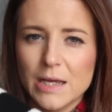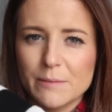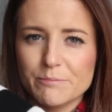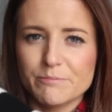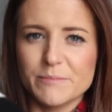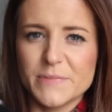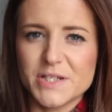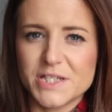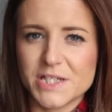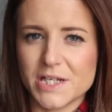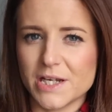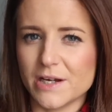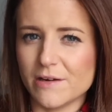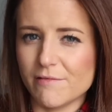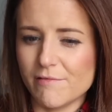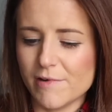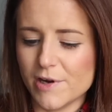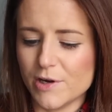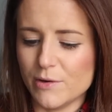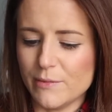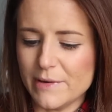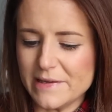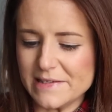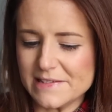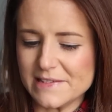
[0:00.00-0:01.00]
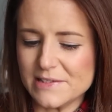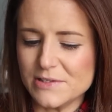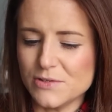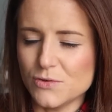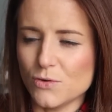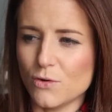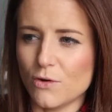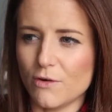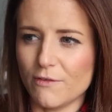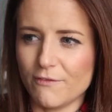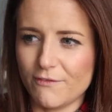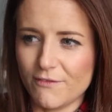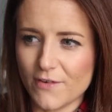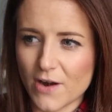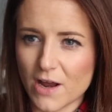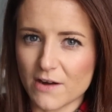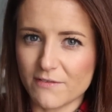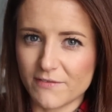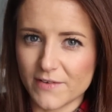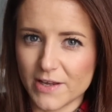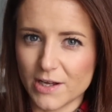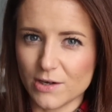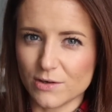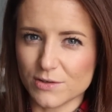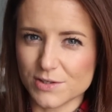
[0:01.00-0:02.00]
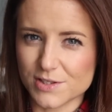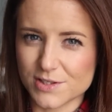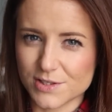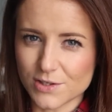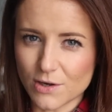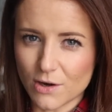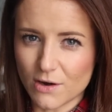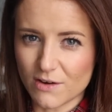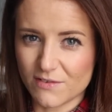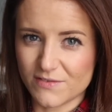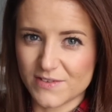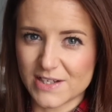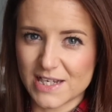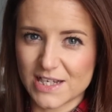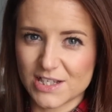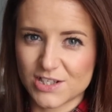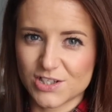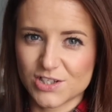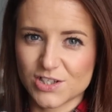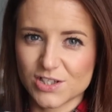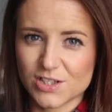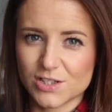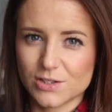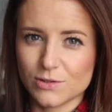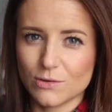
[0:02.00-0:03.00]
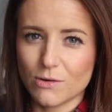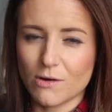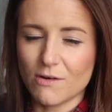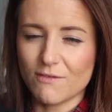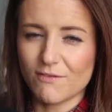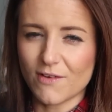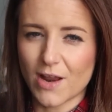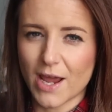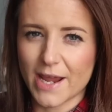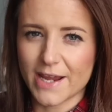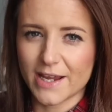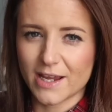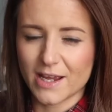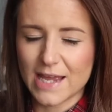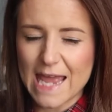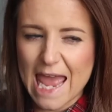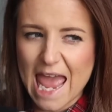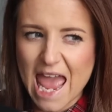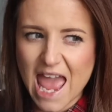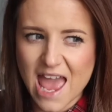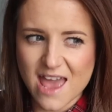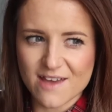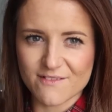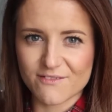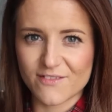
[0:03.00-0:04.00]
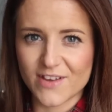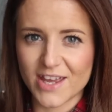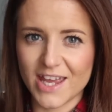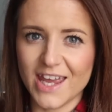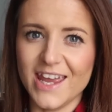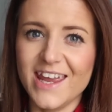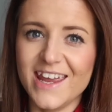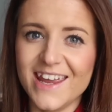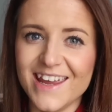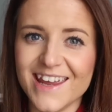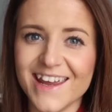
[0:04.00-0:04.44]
material. It's not fluffy or soft, it's just sort of like heavy.